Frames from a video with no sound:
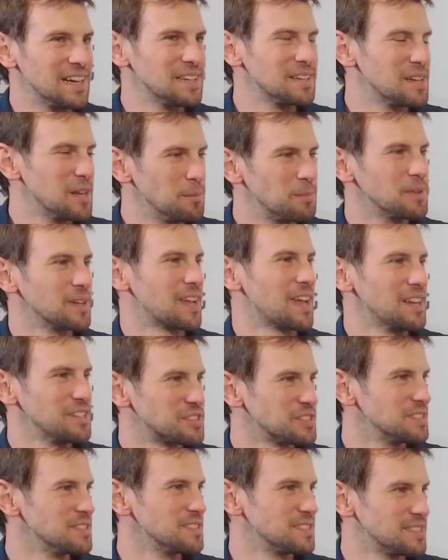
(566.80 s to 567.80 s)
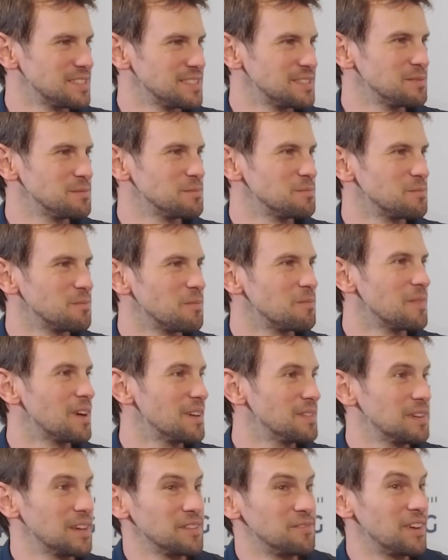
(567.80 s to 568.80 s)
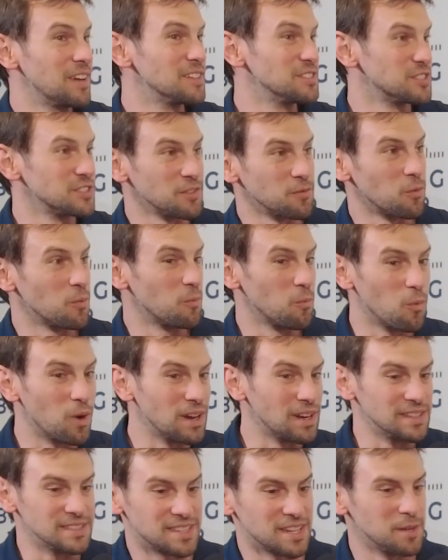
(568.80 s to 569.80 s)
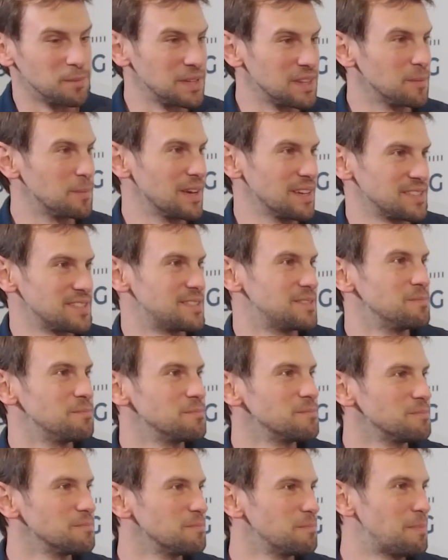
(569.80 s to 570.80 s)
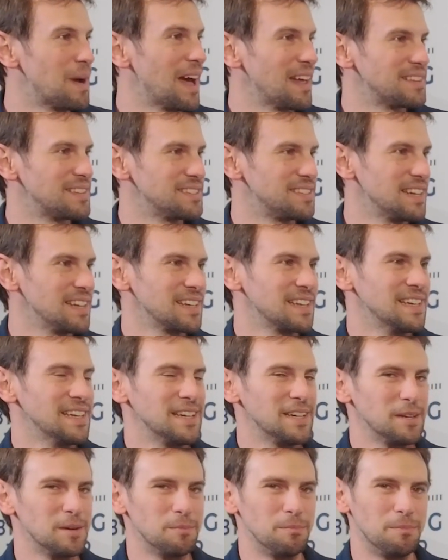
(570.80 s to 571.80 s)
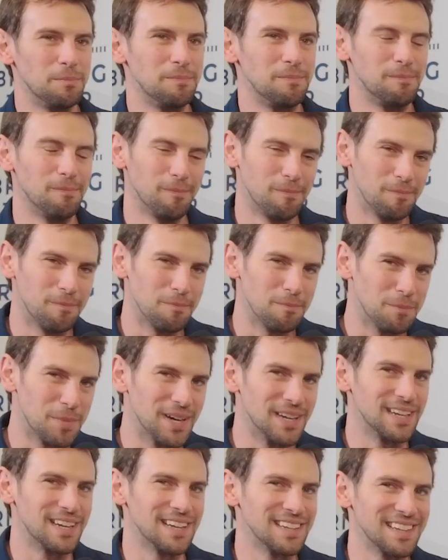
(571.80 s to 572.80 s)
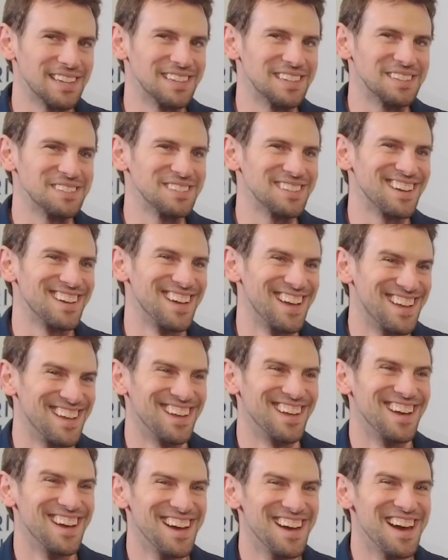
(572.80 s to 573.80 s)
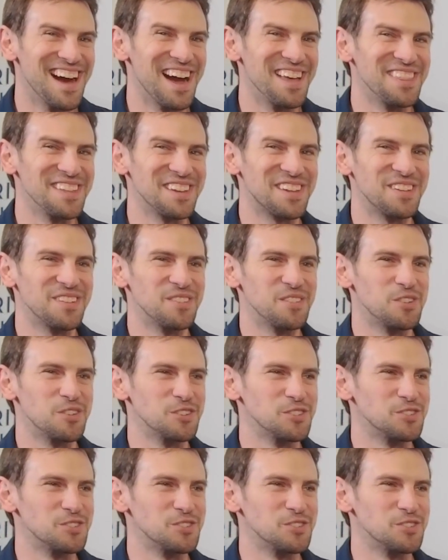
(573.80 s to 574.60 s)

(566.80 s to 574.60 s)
implications and advantages of what is going to be the best path to take. But I think you're